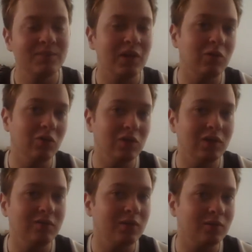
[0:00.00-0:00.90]
now
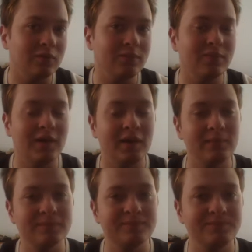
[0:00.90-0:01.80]
luckily you know
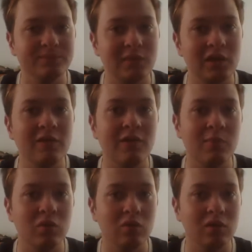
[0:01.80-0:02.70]
um,
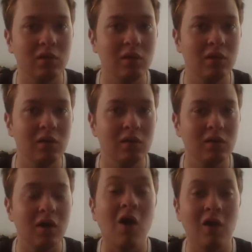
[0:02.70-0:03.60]
Liverpool
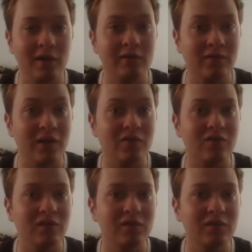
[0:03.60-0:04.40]
are investing